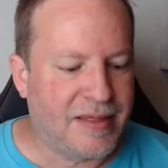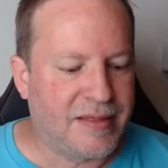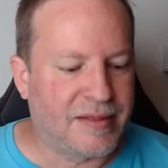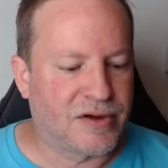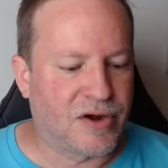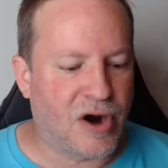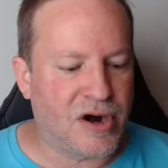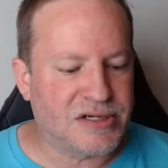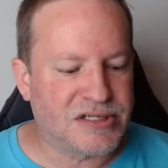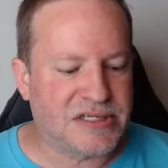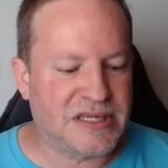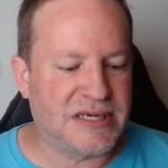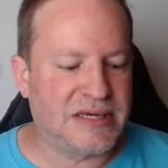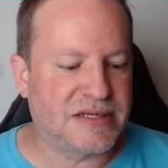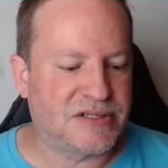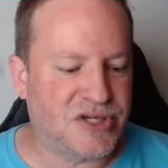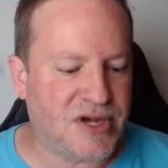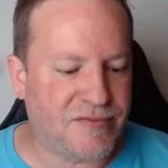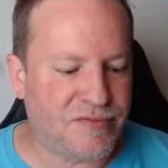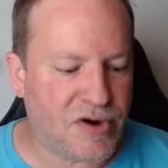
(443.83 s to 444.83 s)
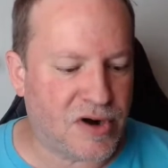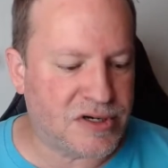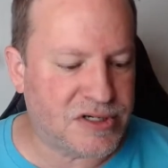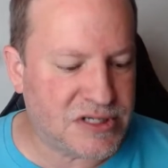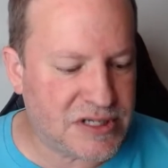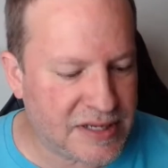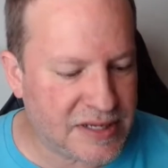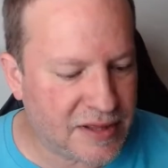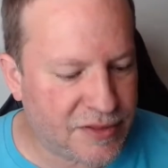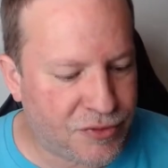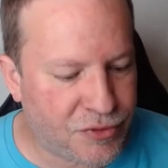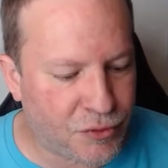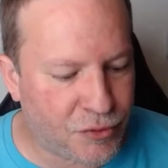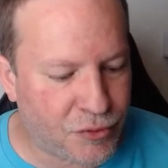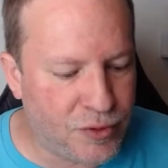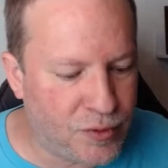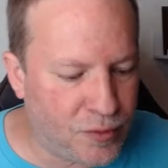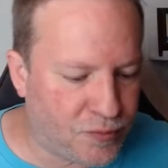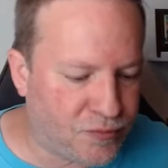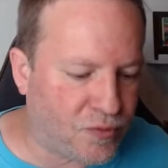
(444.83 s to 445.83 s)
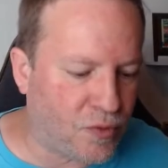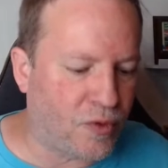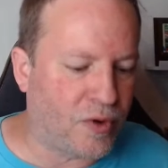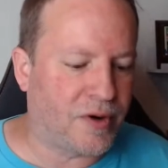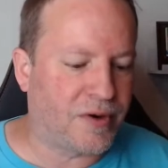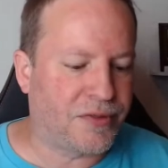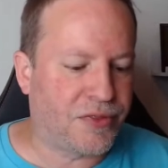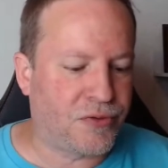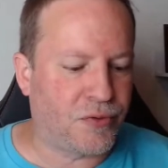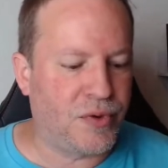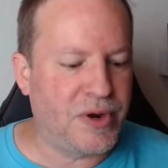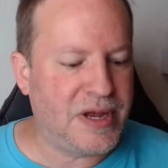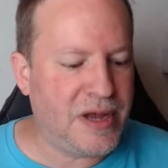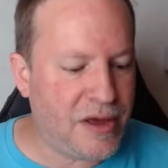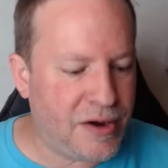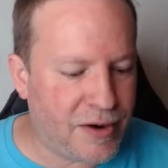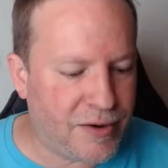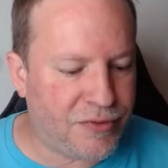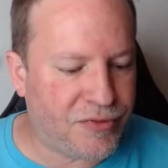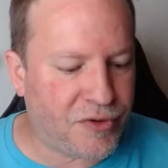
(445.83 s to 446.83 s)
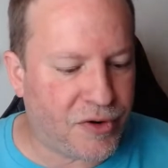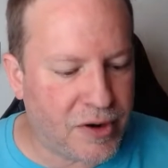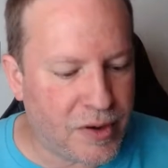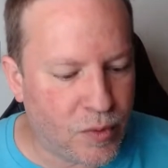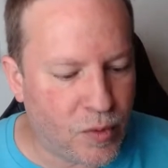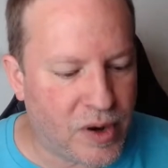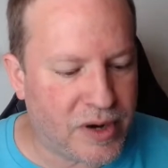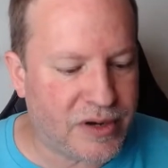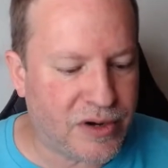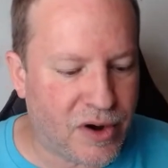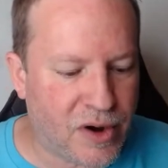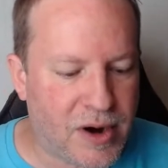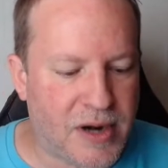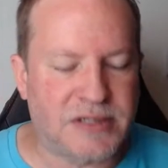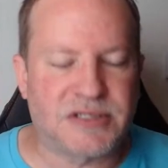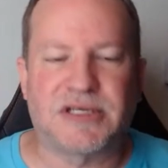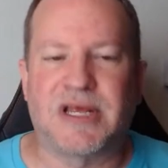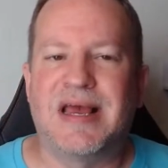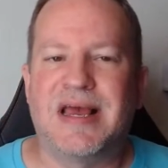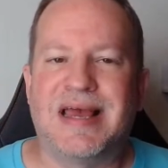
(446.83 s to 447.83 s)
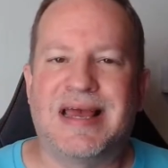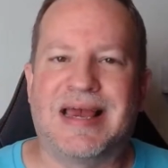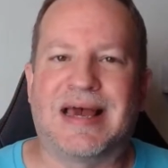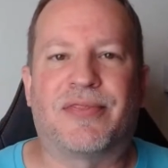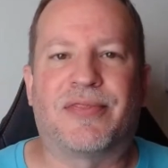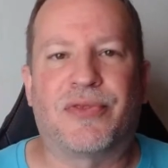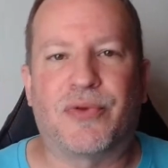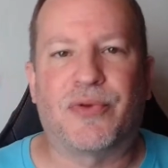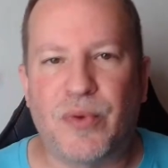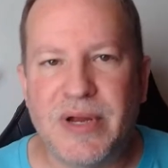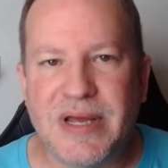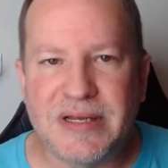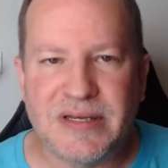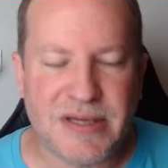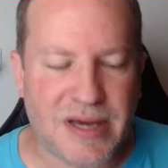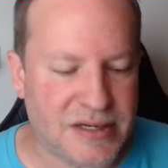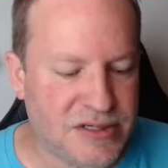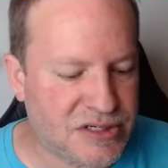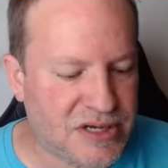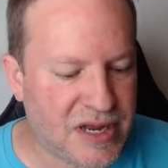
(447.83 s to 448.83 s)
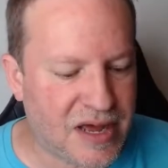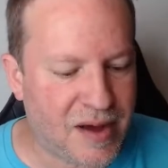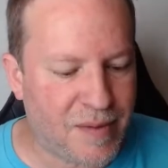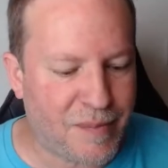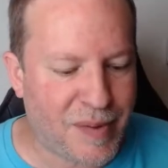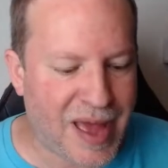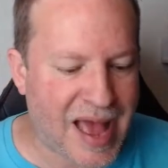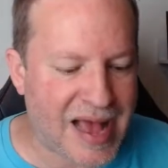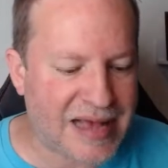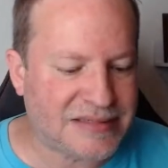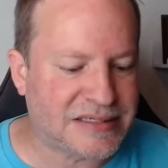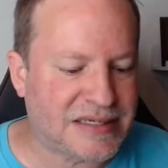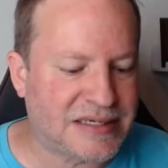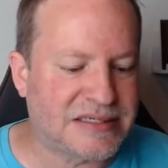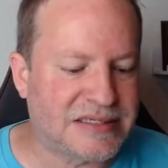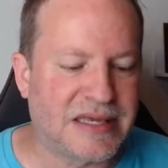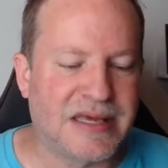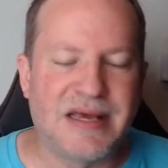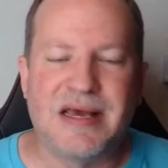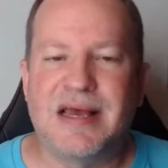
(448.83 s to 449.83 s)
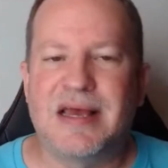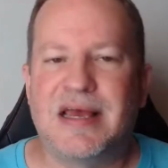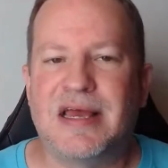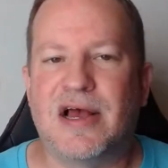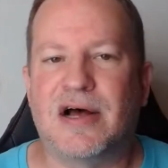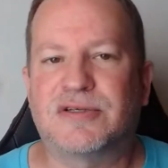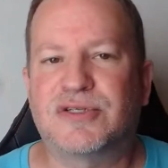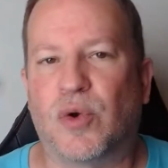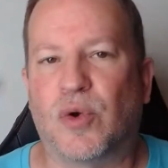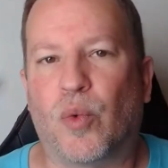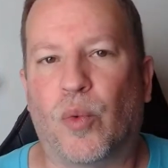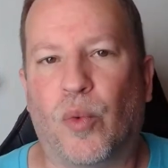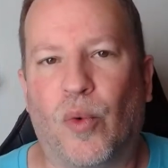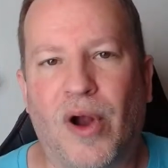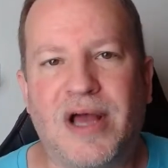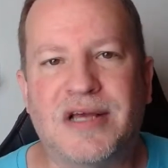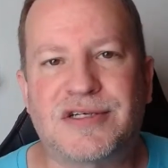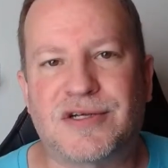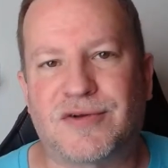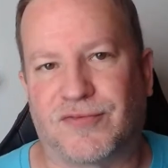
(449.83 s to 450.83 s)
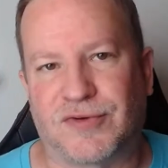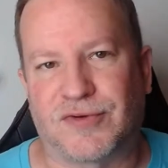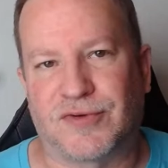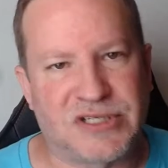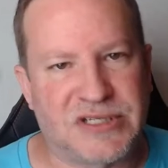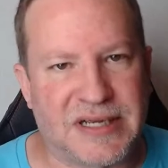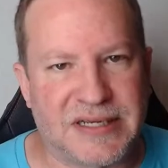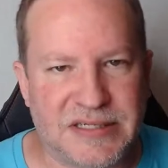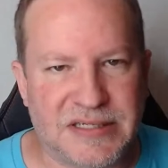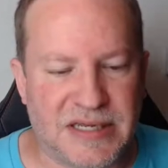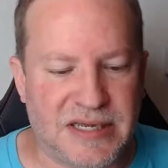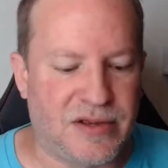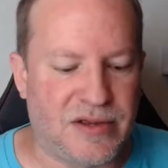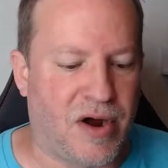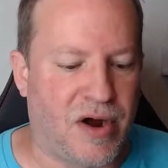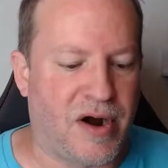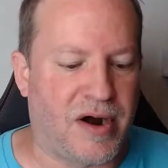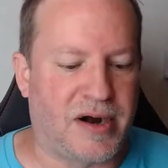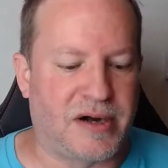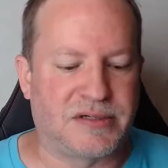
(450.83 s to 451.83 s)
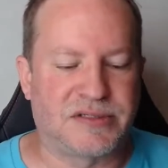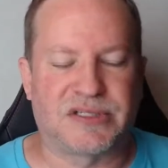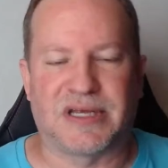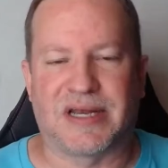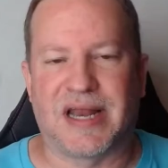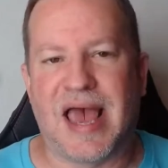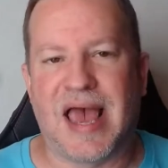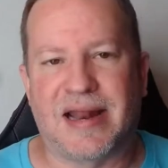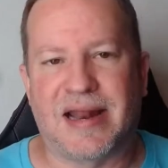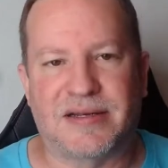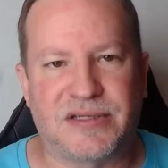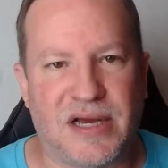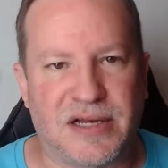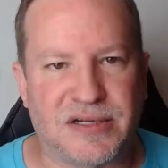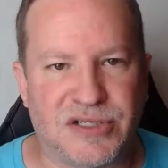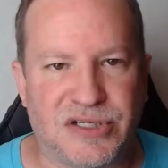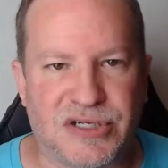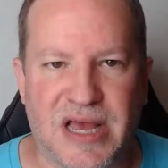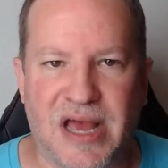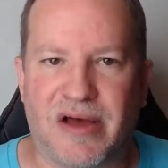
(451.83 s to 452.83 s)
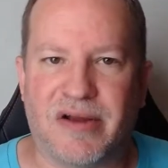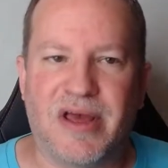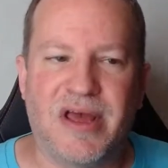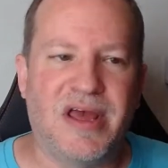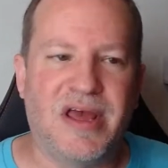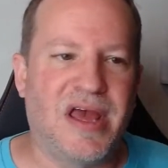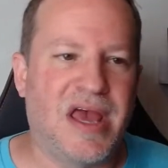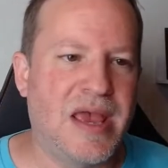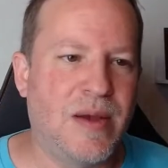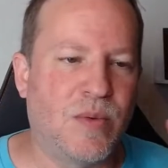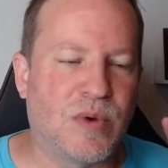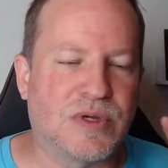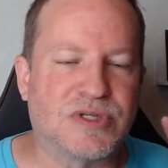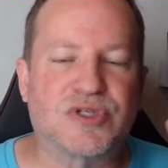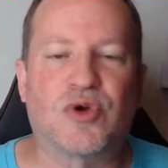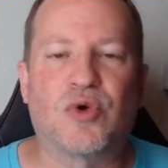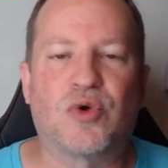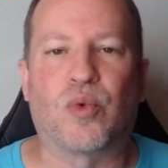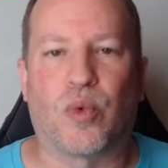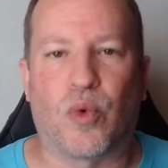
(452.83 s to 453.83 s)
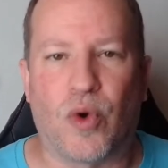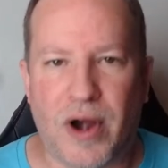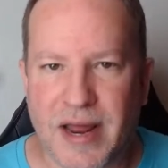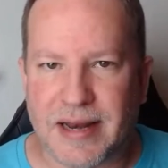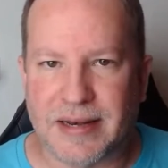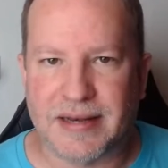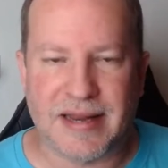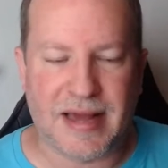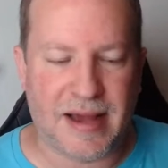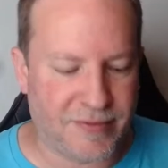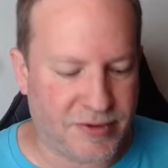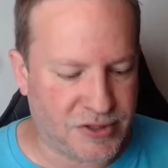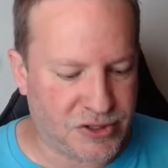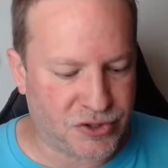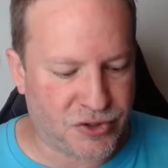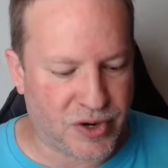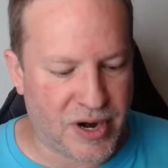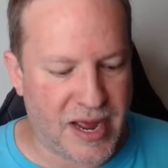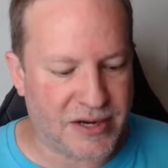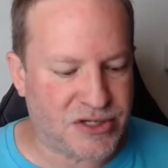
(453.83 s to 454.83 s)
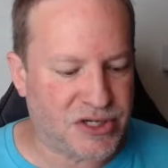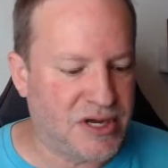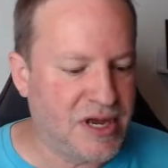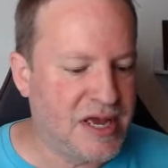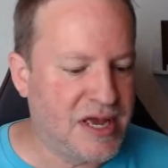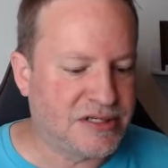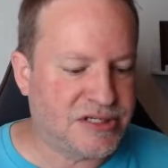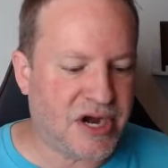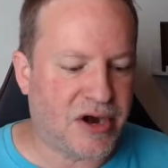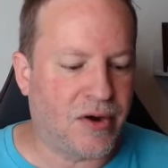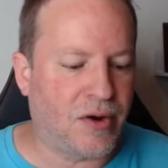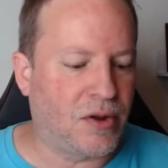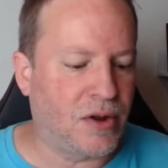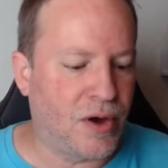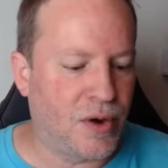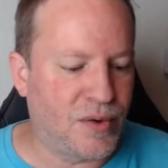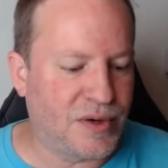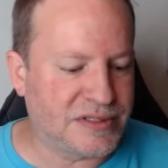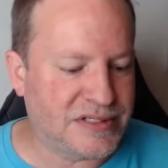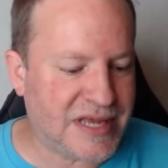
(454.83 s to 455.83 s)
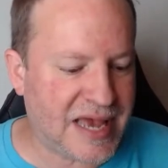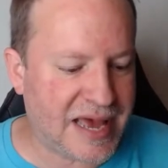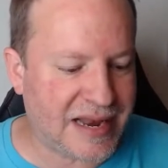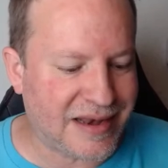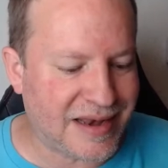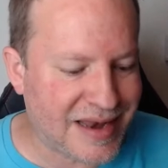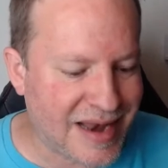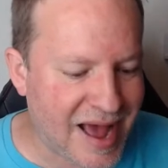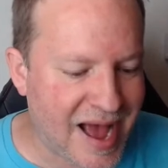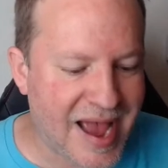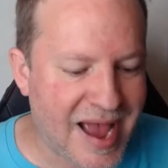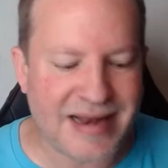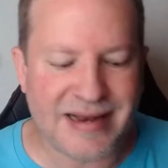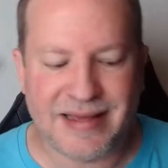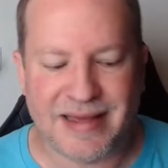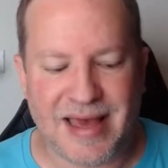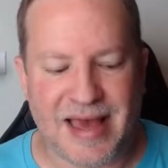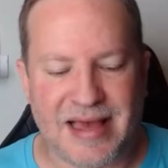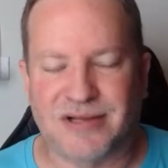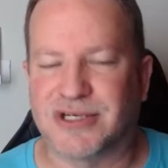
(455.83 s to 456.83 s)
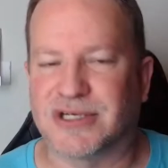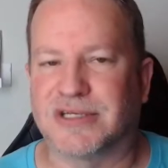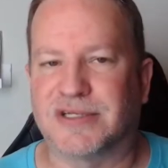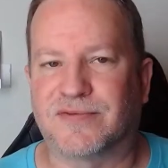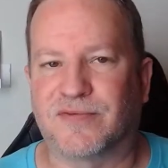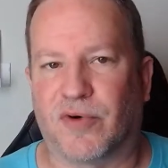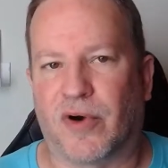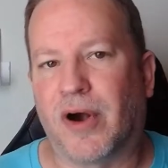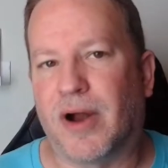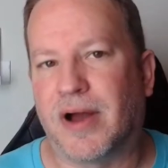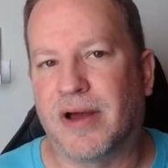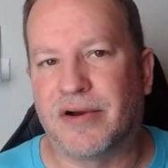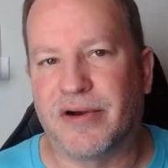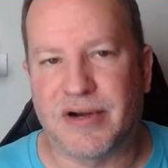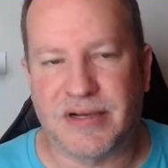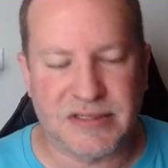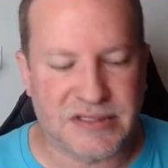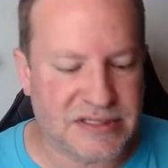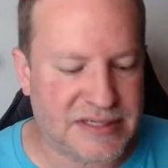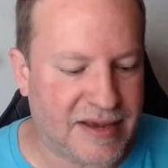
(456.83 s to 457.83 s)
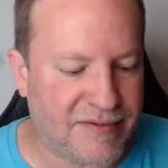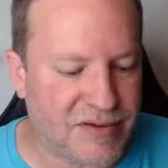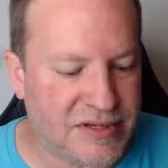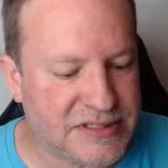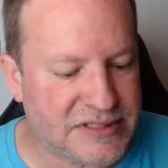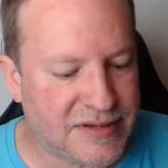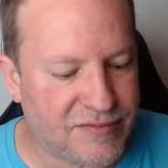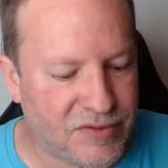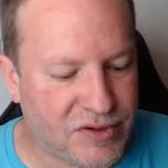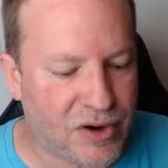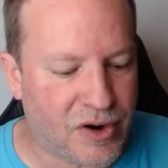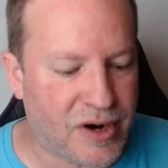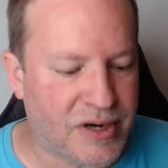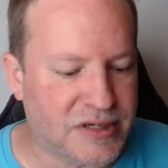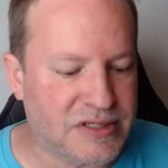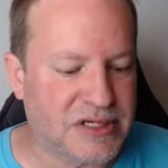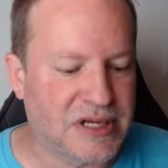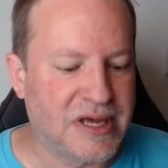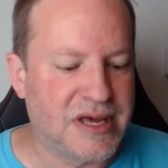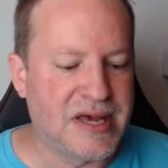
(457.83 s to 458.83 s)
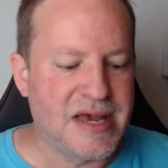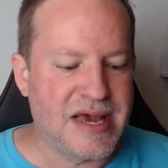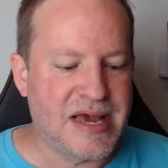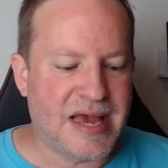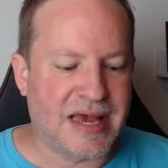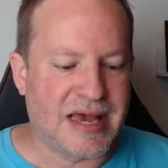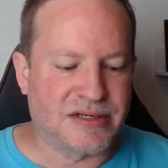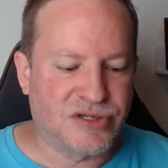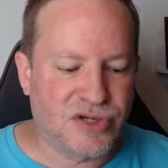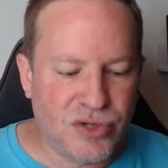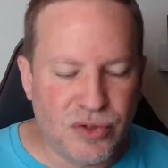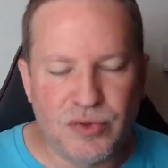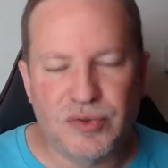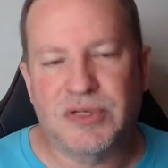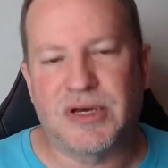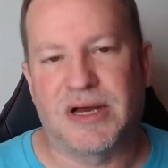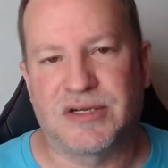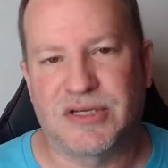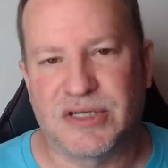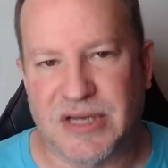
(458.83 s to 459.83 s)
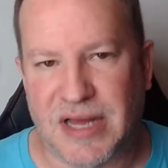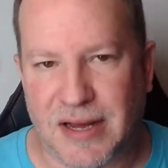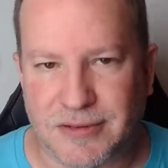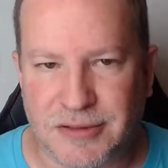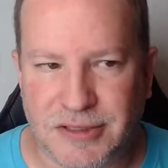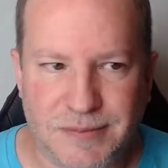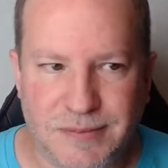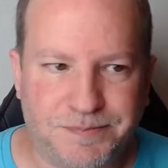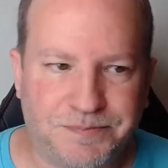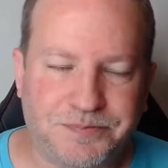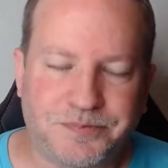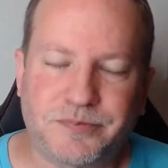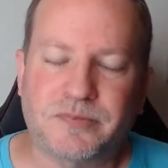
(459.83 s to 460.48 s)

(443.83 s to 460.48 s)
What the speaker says: Jeff Garcia threw for 331 yards. He had 3 touchdown passes. He also rushed for 60 yards and had a touchdown. He was great down the stretch. Terrell Owens had 9 catches for 177 yards and 2 touchdowns.